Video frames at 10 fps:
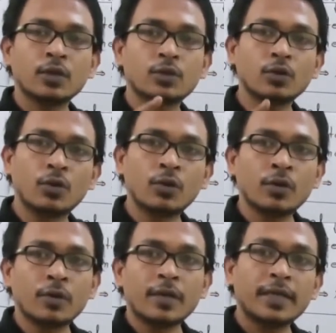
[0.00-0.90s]

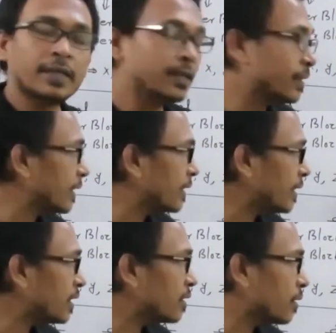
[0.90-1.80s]
So this
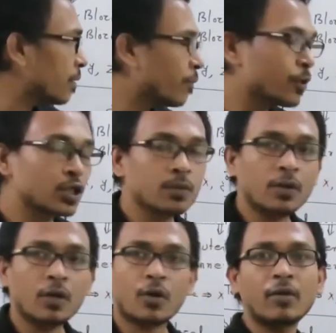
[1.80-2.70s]
is
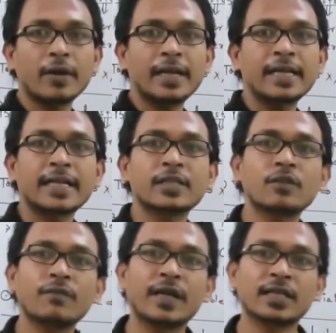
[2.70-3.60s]
possible only in case
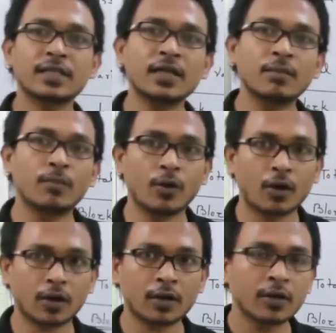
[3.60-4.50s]
of nested
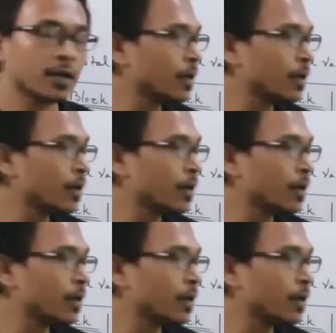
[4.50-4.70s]
block,